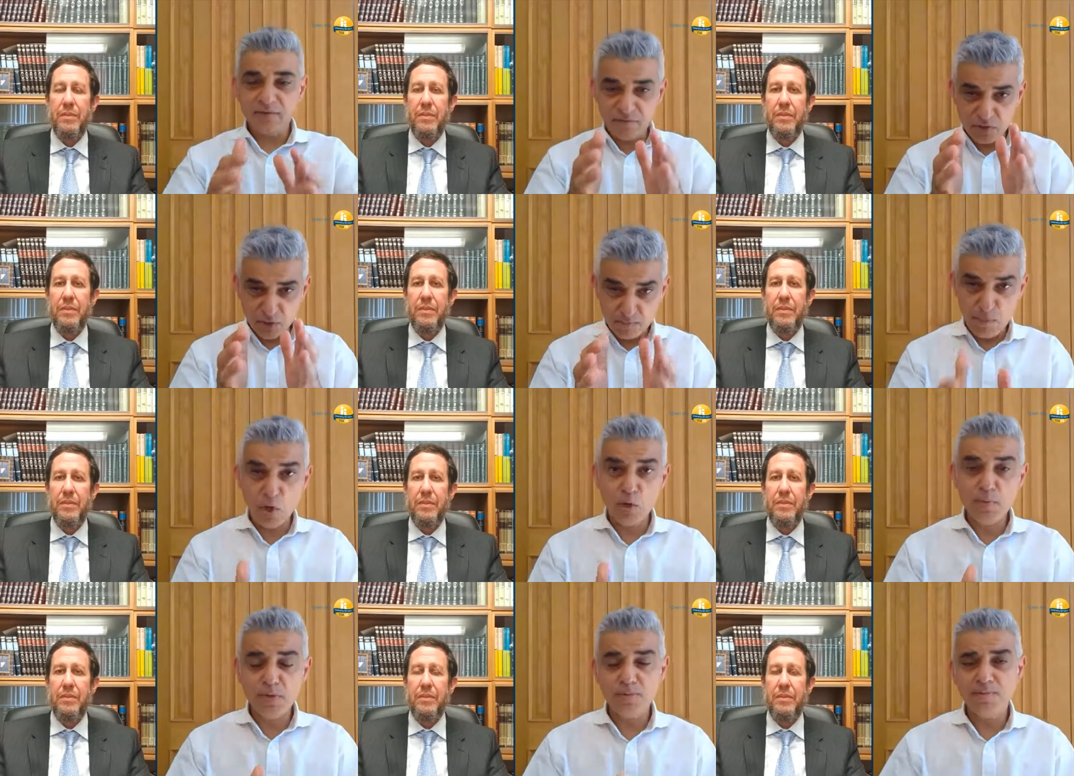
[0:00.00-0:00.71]
Speaker 1: For the
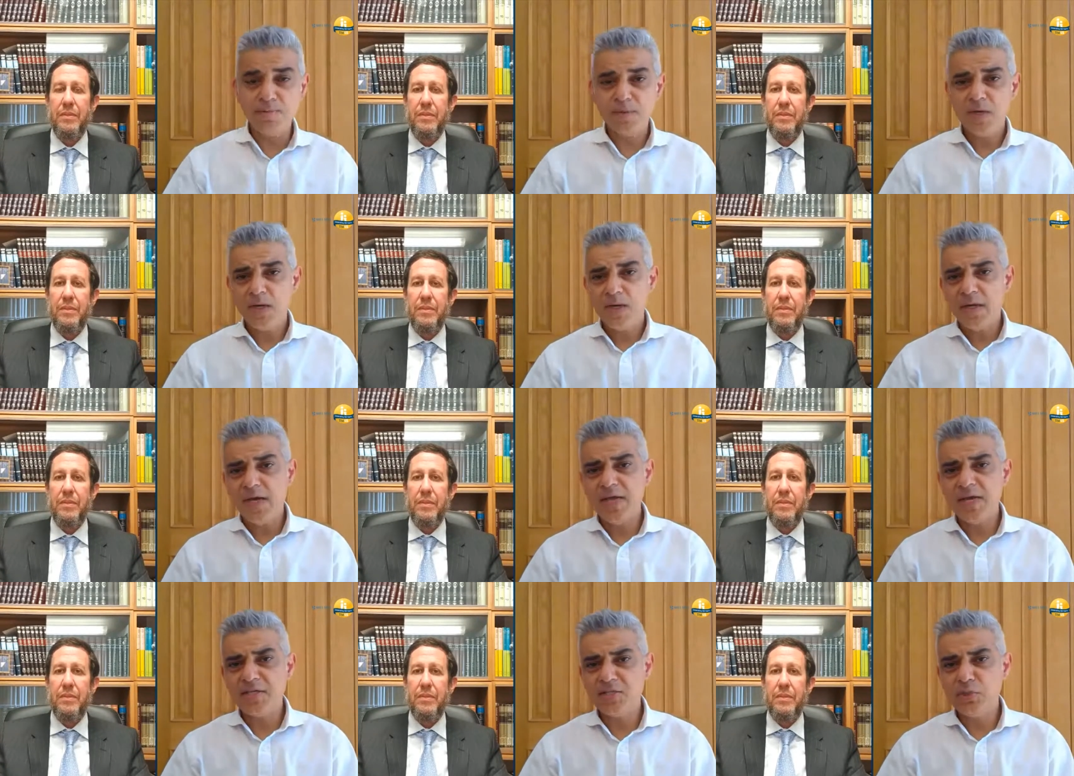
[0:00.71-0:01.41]
moment,
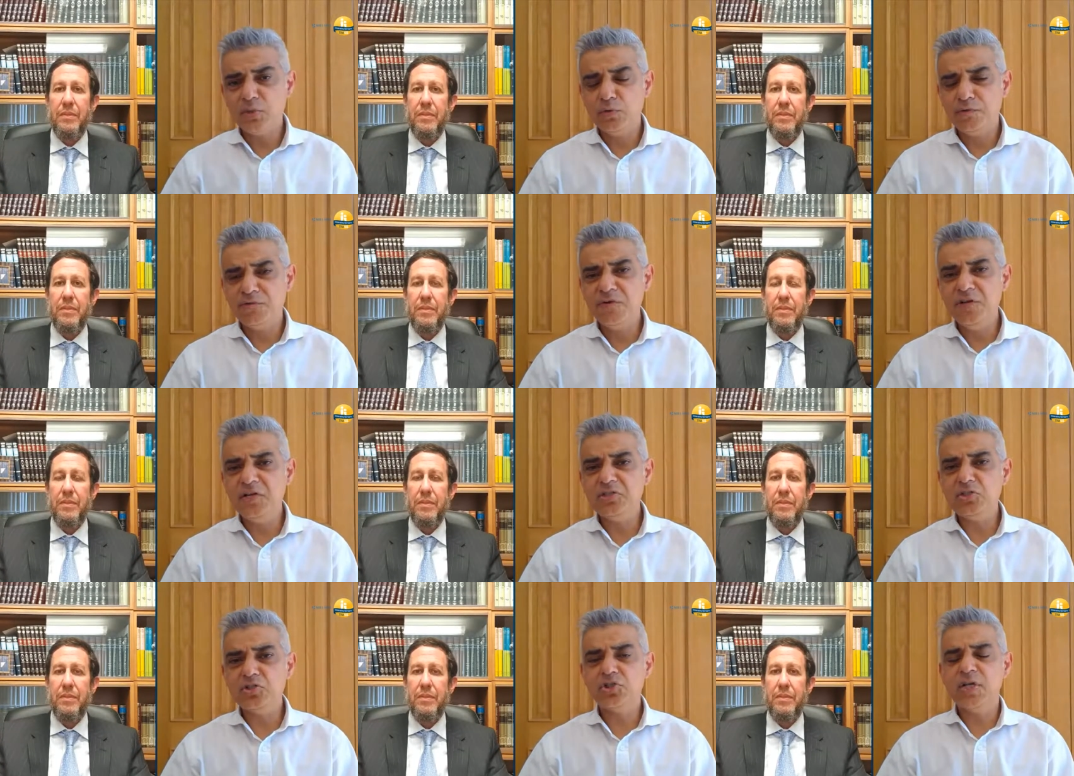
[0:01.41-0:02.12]
it is still
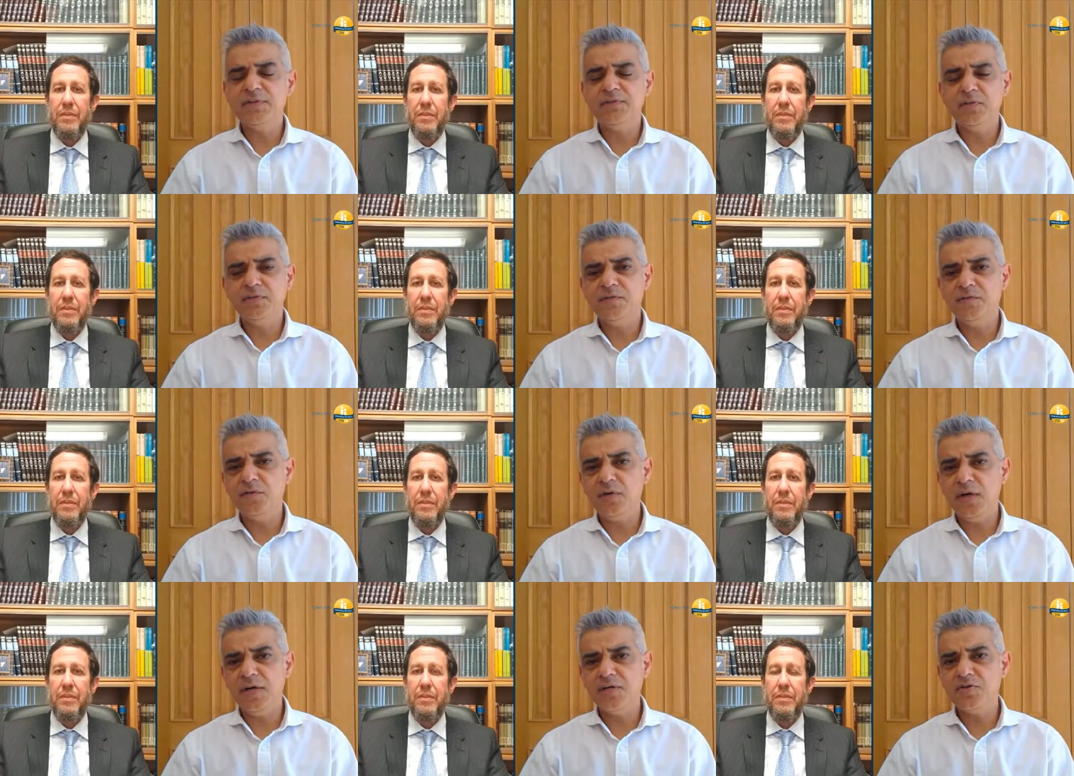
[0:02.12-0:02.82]
free to travel
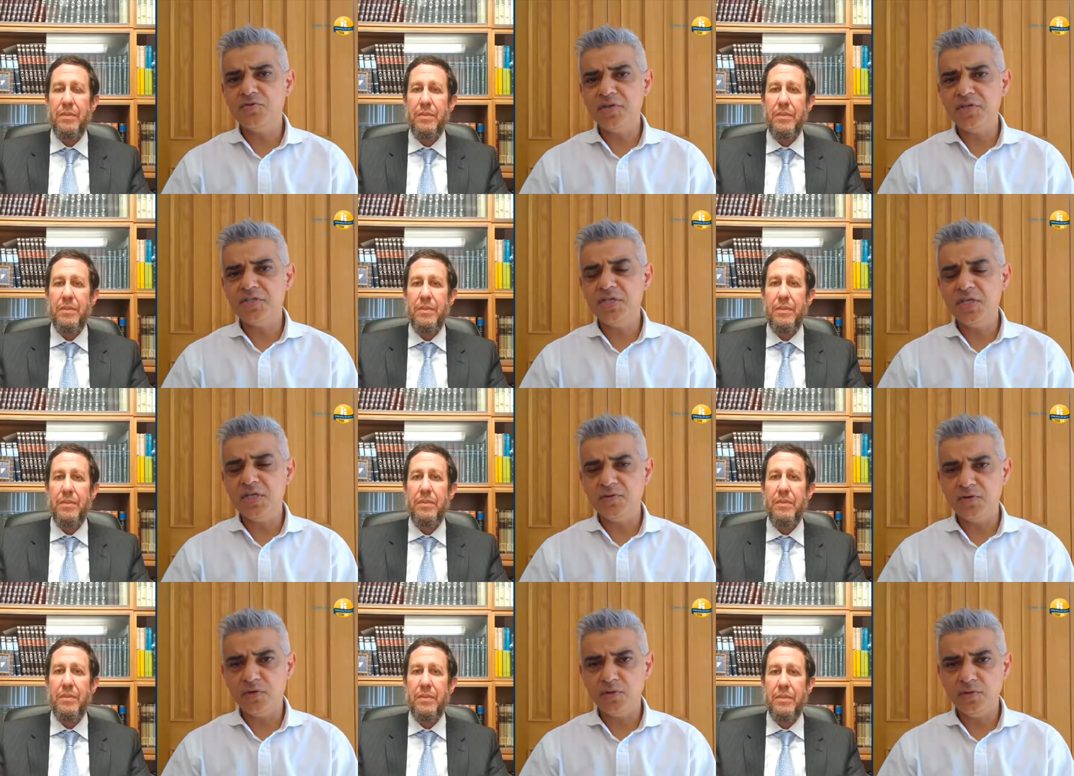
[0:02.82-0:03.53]
for under
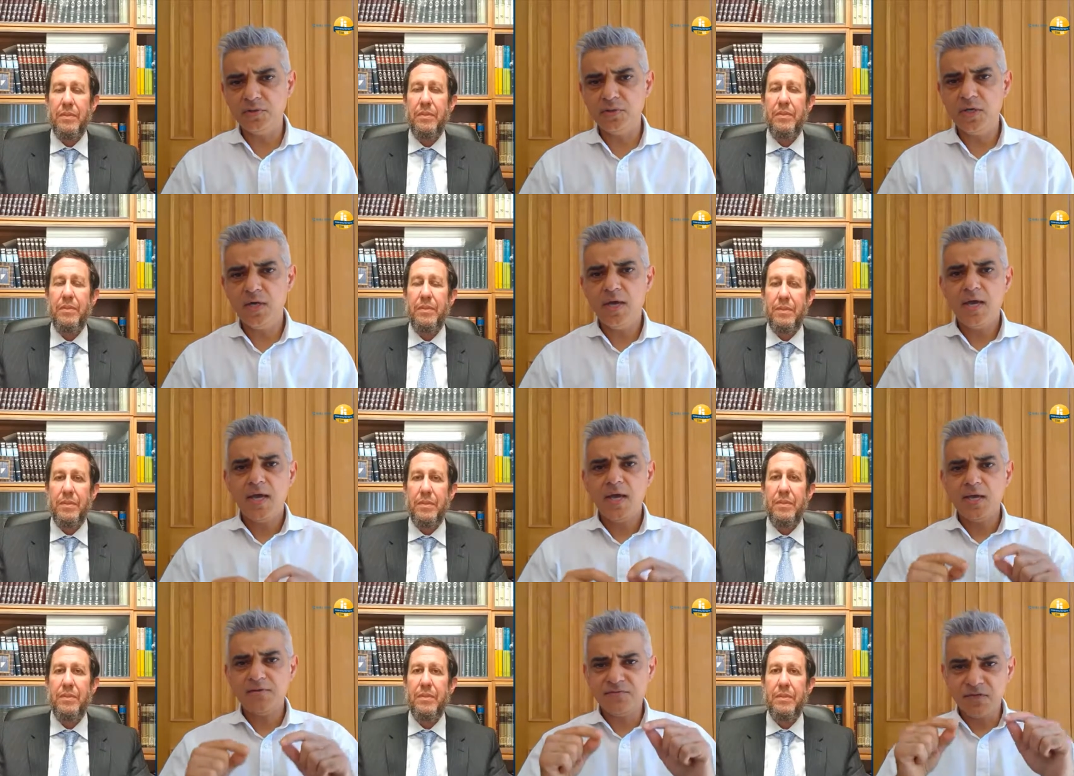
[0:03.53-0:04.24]
18 year olds
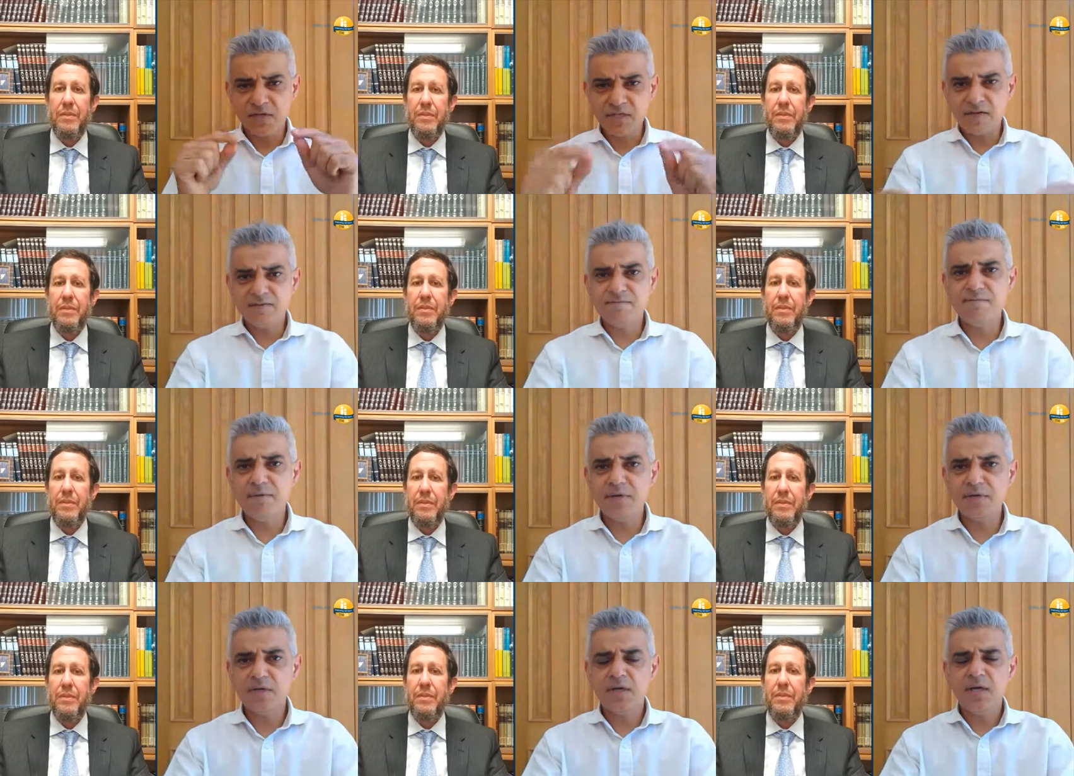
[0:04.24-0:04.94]
if the
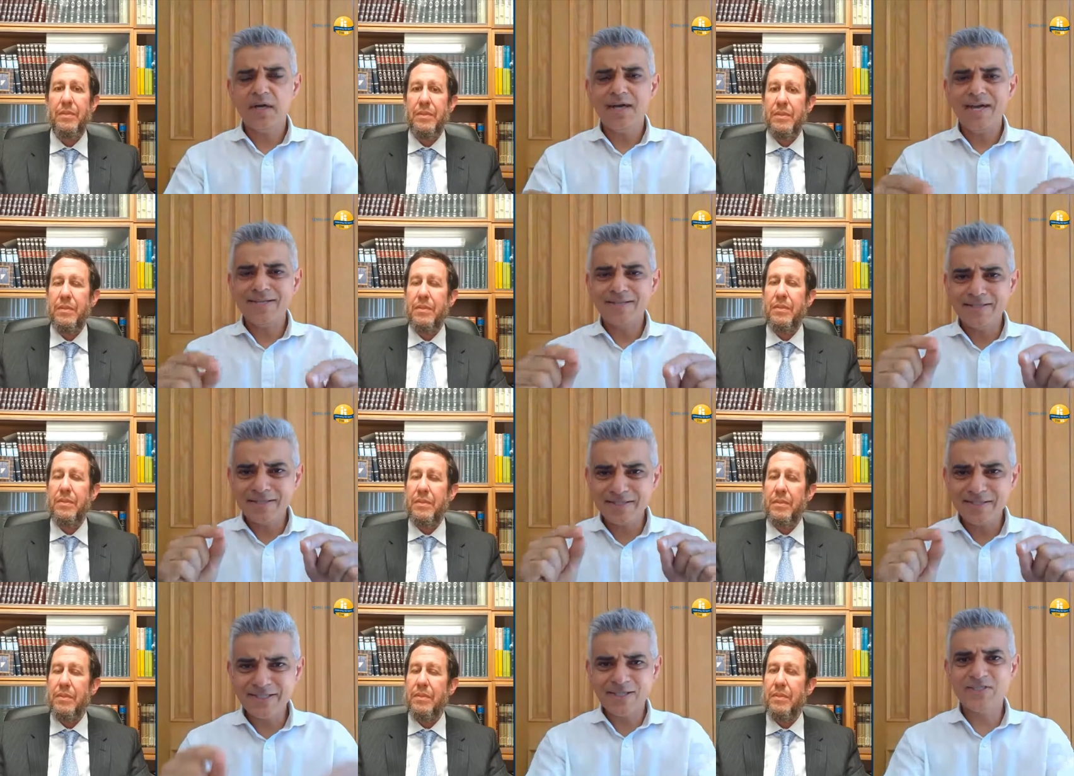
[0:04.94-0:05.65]
government is
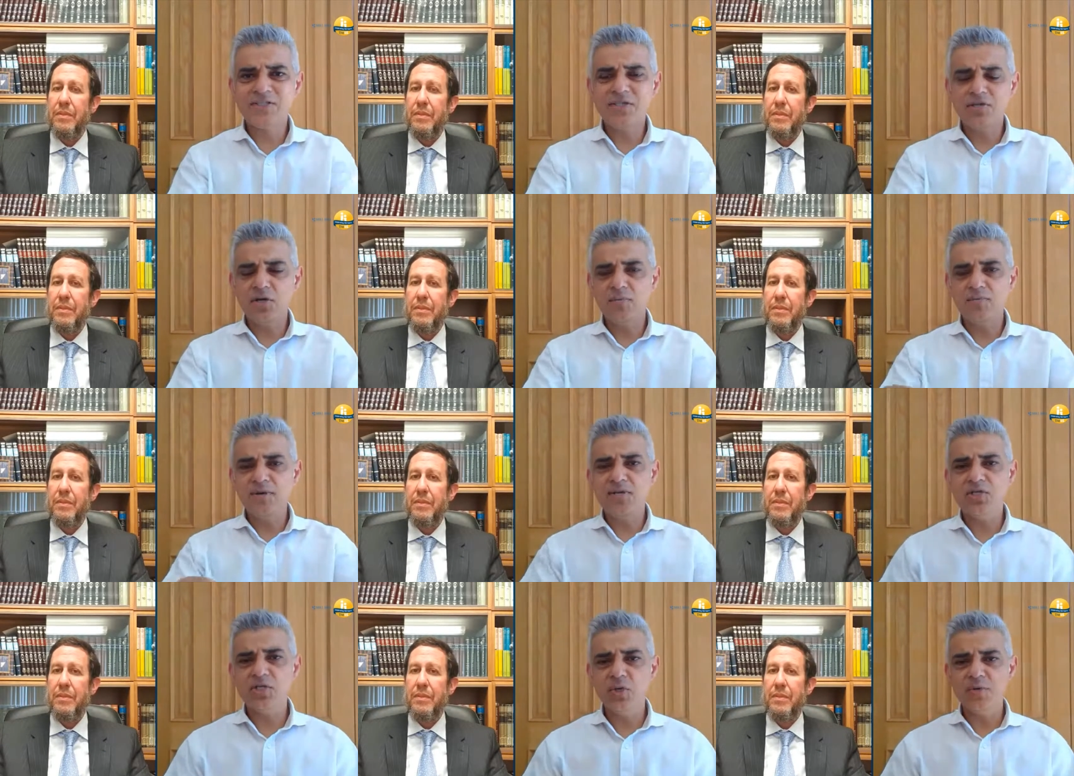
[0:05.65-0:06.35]
insistent on
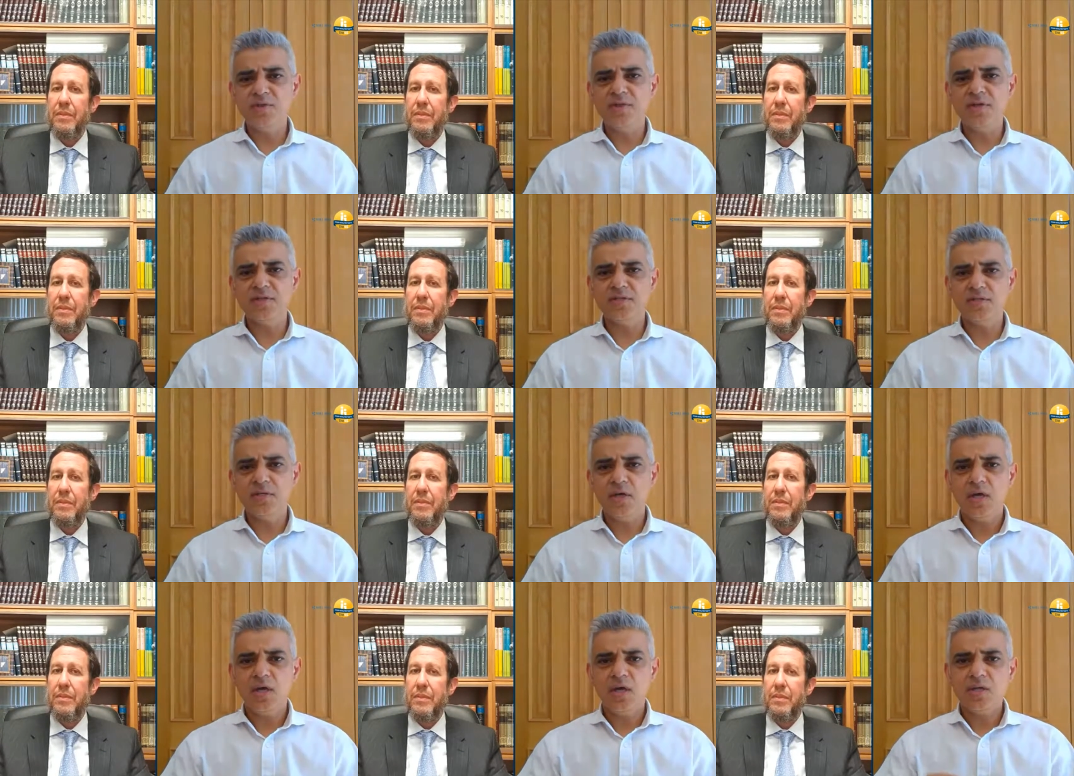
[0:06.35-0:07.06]
me doing
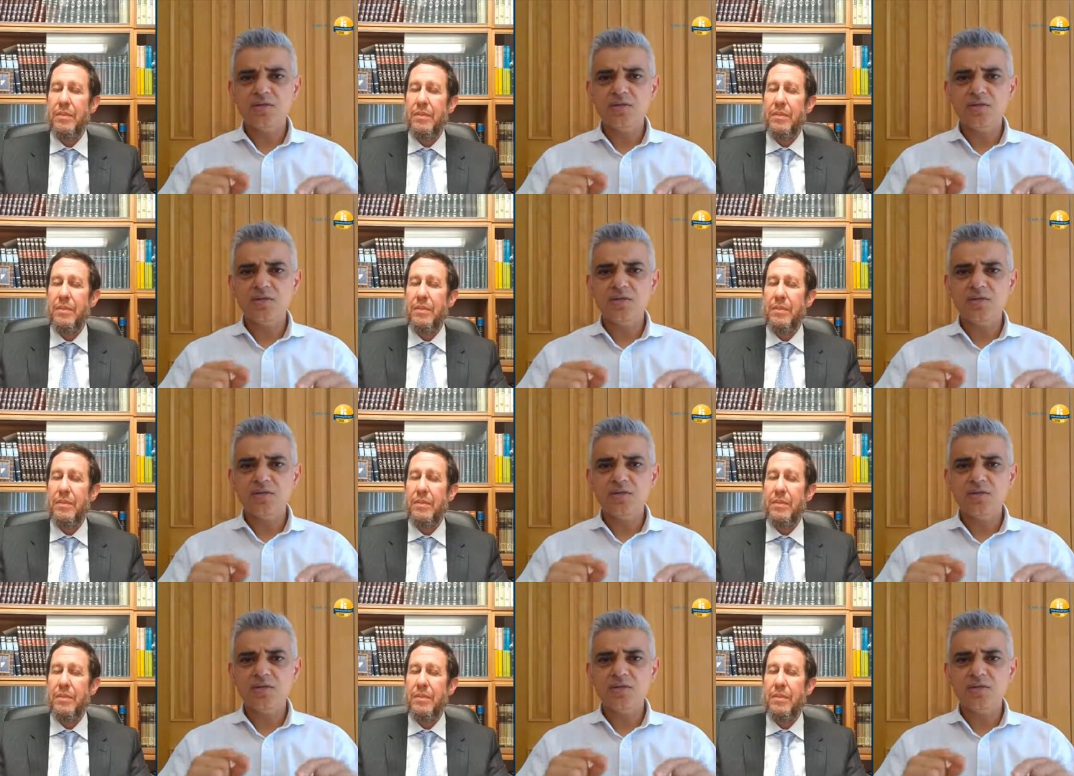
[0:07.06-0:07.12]
this,